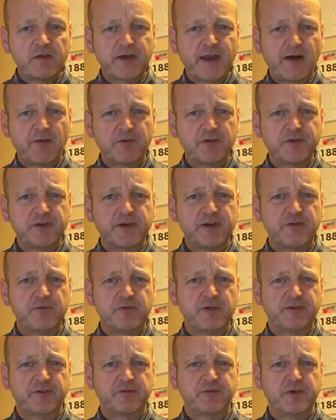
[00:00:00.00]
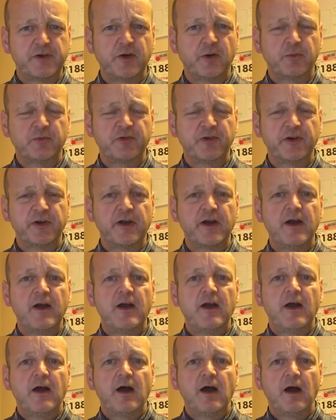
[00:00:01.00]
guaranteed risk-free option.
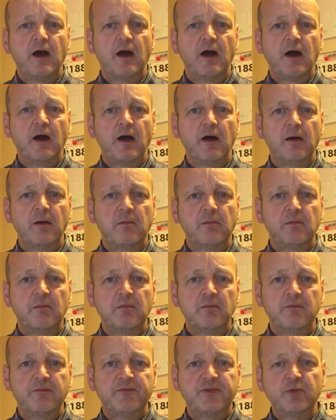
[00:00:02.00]
Um,